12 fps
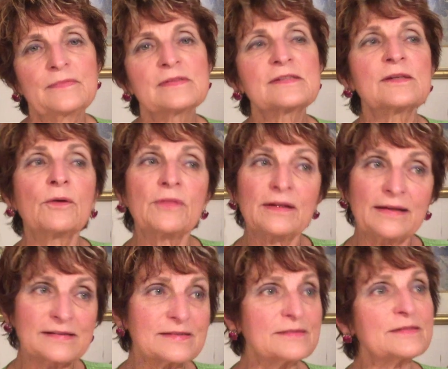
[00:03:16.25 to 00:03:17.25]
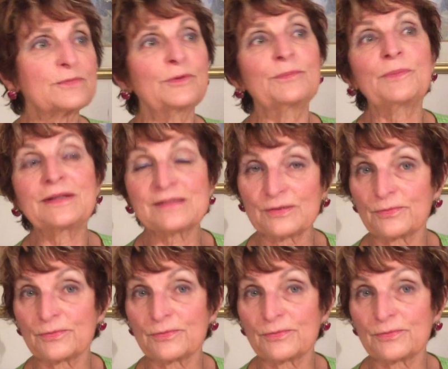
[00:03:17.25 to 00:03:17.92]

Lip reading: So the lessons would be